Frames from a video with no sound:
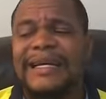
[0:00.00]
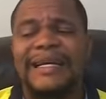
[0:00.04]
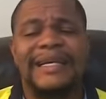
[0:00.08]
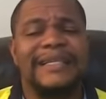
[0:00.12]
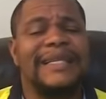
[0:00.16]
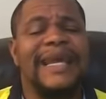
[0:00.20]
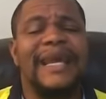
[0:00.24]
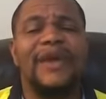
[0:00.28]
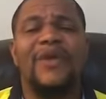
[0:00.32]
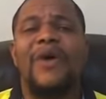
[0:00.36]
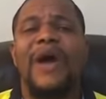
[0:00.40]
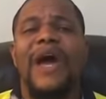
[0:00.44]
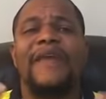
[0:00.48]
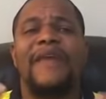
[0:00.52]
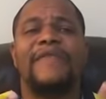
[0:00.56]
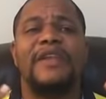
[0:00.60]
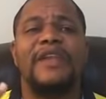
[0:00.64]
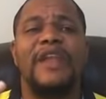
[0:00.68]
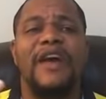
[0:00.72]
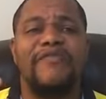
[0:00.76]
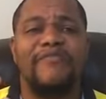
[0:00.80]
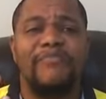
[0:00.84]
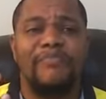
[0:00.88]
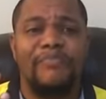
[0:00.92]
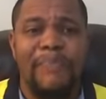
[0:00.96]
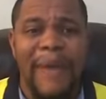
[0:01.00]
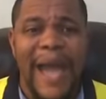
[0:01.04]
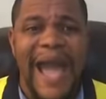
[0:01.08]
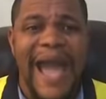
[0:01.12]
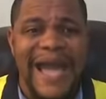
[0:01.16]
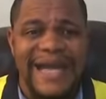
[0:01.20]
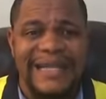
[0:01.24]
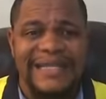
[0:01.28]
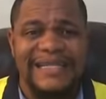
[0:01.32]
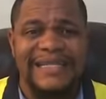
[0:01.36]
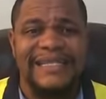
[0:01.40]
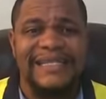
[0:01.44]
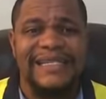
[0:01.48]
They don't have enough
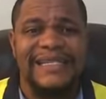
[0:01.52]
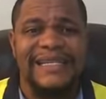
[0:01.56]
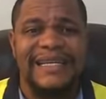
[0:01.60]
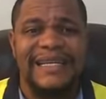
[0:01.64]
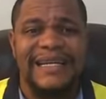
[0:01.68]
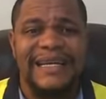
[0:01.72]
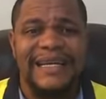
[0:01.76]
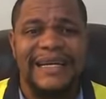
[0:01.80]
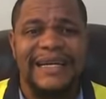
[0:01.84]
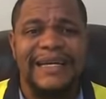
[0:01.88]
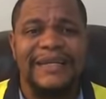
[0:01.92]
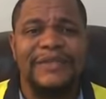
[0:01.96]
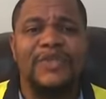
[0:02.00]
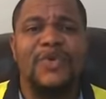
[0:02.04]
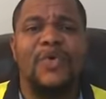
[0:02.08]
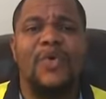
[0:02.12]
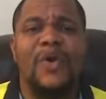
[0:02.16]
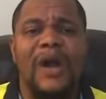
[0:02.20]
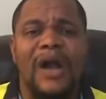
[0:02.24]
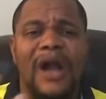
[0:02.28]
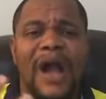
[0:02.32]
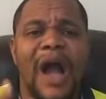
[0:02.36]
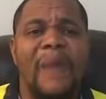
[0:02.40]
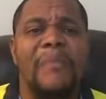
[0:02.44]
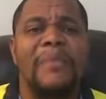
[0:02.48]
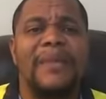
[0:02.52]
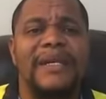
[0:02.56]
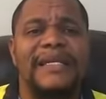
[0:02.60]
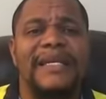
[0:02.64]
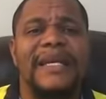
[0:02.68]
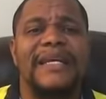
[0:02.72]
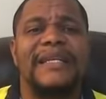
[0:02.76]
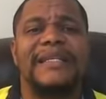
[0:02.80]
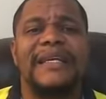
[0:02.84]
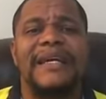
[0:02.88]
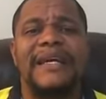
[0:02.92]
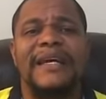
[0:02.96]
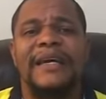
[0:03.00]
beds to
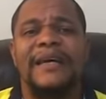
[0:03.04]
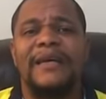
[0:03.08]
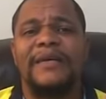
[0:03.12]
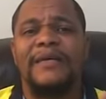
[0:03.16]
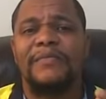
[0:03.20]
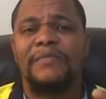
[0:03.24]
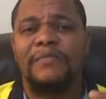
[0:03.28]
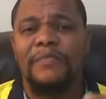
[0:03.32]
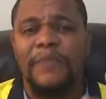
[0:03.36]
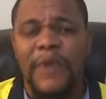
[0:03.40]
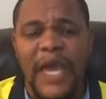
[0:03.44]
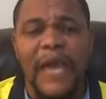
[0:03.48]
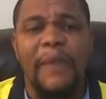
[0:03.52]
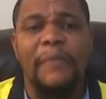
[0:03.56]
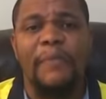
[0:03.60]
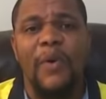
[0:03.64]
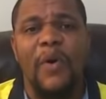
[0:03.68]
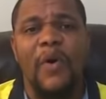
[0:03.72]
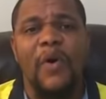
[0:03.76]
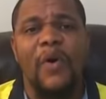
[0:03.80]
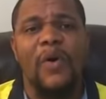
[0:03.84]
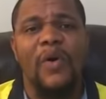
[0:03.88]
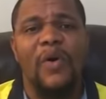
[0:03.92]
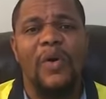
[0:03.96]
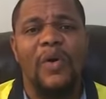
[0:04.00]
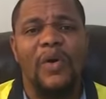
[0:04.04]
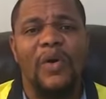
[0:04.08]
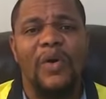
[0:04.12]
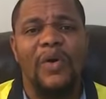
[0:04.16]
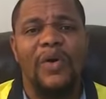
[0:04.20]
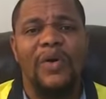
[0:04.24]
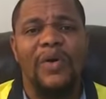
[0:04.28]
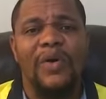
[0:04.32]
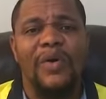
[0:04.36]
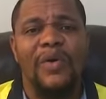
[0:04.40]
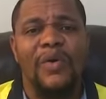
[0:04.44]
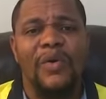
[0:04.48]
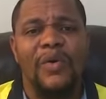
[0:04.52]
accommodate people
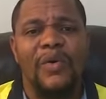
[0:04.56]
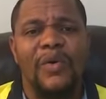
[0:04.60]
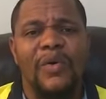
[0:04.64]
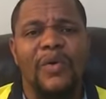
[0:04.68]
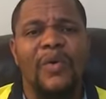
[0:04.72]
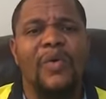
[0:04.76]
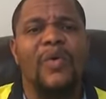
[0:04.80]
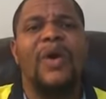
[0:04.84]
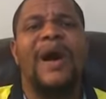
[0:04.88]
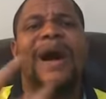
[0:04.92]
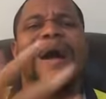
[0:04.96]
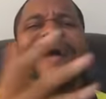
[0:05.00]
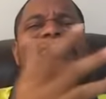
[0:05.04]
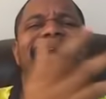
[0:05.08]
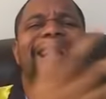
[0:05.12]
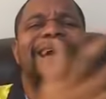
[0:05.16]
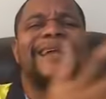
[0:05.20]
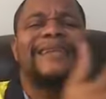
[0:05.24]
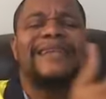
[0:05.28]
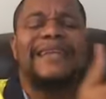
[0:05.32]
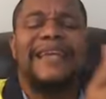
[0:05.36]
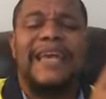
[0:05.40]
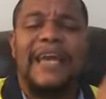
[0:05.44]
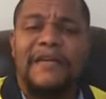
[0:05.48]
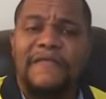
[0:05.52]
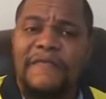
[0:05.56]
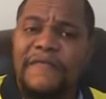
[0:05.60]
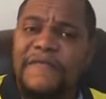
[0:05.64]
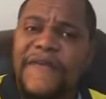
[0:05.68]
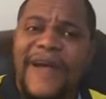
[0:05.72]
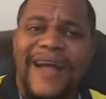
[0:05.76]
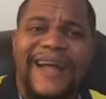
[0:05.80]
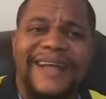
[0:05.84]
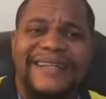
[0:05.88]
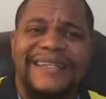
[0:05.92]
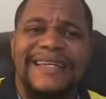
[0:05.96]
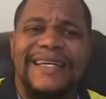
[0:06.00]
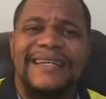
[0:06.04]
who are getting
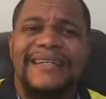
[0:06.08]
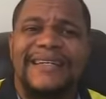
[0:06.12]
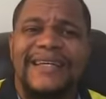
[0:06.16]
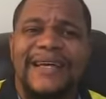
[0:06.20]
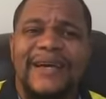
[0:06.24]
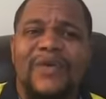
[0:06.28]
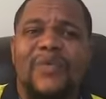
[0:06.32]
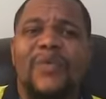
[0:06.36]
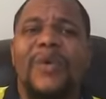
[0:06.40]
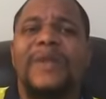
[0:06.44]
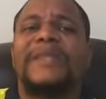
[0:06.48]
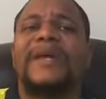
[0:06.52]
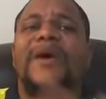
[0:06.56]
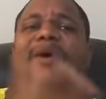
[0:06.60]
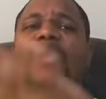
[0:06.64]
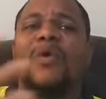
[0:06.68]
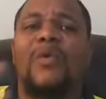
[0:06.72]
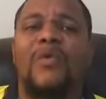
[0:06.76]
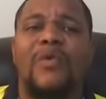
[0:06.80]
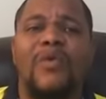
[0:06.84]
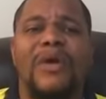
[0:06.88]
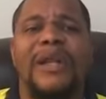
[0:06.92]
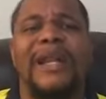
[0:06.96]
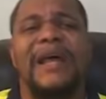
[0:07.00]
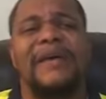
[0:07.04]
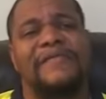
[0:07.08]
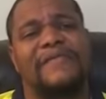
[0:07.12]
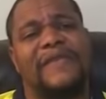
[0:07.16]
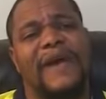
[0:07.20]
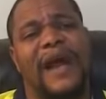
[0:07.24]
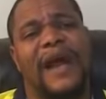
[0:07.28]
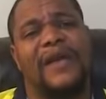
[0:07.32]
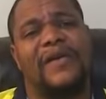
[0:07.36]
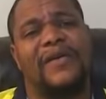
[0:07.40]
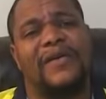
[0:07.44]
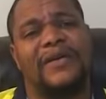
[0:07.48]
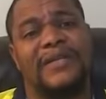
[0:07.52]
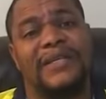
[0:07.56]
infected with the
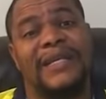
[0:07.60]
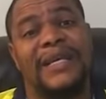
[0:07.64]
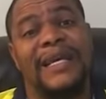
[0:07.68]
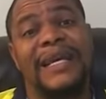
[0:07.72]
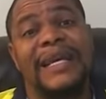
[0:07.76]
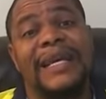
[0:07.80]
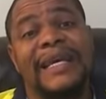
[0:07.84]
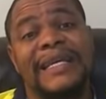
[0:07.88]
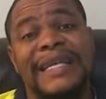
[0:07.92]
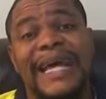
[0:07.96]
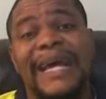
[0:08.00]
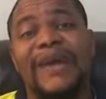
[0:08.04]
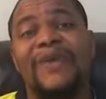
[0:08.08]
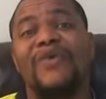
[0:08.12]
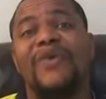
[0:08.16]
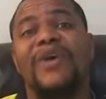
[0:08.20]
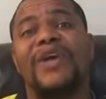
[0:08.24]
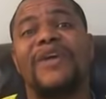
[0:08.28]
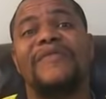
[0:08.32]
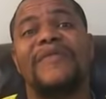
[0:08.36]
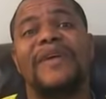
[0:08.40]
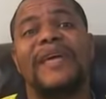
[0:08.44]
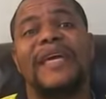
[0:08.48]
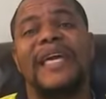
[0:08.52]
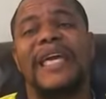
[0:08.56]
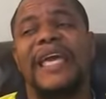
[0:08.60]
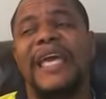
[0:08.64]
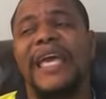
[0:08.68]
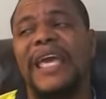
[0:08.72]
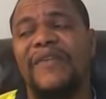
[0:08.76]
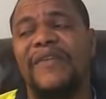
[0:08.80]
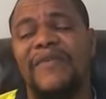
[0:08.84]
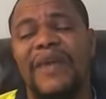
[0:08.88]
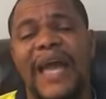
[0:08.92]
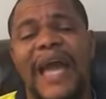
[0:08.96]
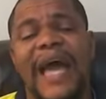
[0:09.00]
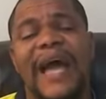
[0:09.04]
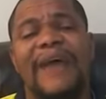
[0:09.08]
coronavirus. They don't
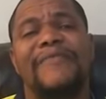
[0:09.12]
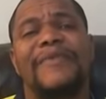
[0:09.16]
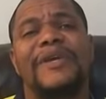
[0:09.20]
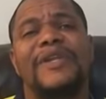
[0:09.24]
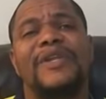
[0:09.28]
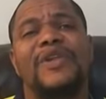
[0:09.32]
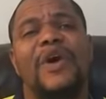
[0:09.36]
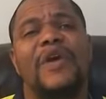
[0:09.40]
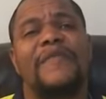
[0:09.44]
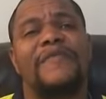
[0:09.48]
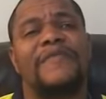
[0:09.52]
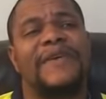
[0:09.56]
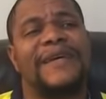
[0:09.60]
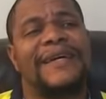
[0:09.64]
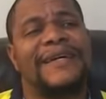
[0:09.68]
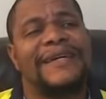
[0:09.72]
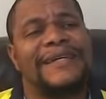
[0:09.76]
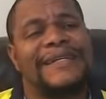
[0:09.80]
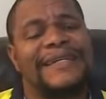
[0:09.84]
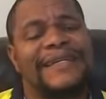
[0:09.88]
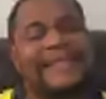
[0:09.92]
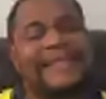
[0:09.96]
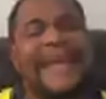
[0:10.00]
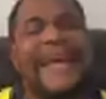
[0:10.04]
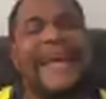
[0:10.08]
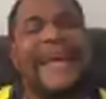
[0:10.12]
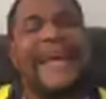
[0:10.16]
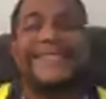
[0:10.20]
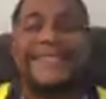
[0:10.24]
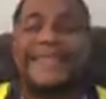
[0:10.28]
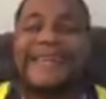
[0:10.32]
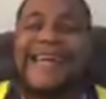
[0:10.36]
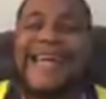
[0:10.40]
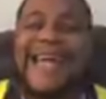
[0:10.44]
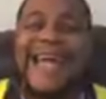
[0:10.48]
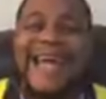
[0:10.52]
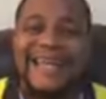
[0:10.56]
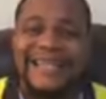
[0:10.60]
even have enough
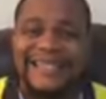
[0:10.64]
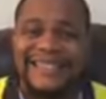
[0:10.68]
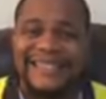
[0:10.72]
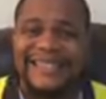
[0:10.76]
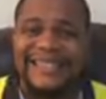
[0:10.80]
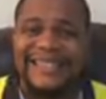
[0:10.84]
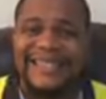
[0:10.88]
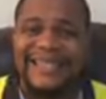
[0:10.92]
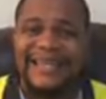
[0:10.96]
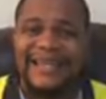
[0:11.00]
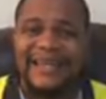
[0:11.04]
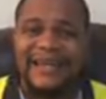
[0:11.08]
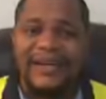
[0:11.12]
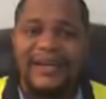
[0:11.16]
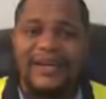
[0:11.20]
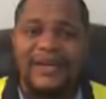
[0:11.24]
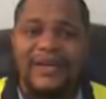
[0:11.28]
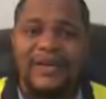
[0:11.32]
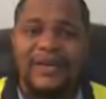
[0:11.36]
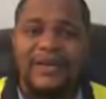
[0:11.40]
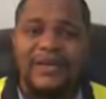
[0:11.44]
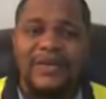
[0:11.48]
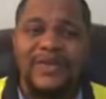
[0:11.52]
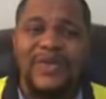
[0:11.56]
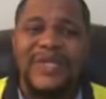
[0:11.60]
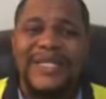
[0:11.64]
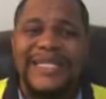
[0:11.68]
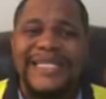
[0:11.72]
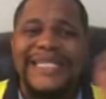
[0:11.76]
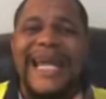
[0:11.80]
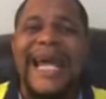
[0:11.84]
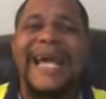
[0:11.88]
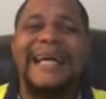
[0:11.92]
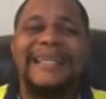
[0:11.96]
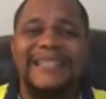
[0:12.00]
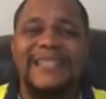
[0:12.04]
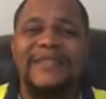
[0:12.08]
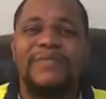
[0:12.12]
test kits to
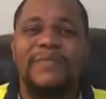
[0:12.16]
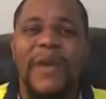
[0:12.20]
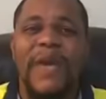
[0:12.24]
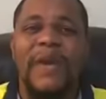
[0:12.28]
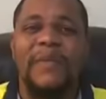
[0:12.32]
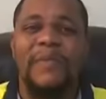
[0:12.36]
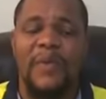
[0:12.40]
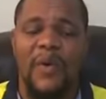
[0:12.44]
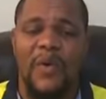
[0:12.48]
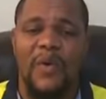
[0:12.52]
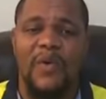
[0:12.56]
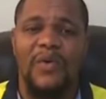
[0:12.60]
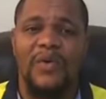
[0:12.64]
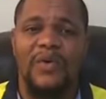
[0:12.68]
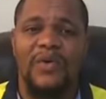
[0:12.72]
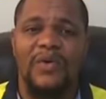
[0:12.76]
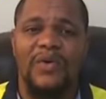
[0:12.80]
test people.